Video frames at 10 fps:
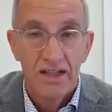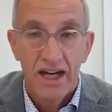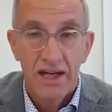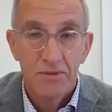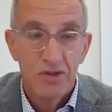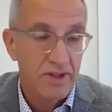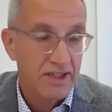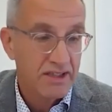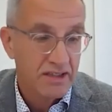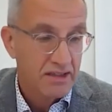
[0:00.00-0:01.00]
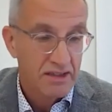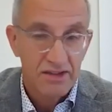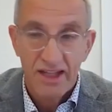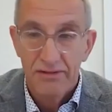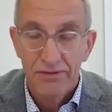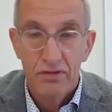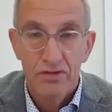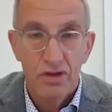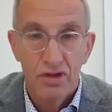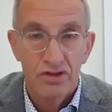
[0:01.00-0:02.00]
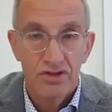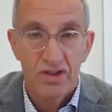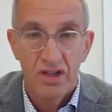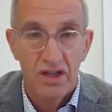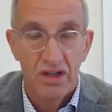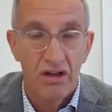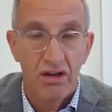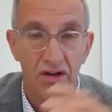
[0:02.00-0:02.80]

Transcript: I'm doing telephone calls uh,